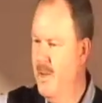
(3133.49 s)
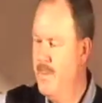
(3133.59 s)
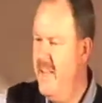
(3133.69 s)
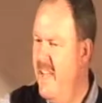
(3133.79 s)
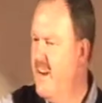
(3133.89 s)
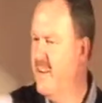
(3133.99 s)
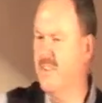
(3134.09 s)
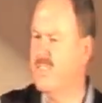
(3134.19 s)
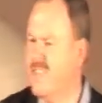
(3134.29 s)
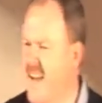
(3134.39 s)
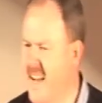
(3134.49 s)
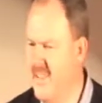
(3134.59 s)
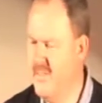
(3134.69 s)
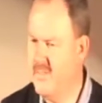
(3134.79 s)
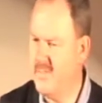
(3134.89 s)
But he
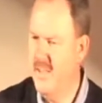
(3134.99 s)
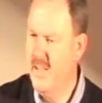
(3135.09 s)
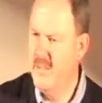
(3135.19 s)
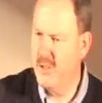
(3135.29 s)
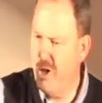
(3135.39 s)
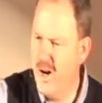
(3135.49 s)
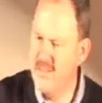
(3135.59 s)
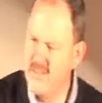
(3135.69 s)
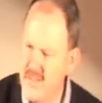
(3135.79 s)
understands that God's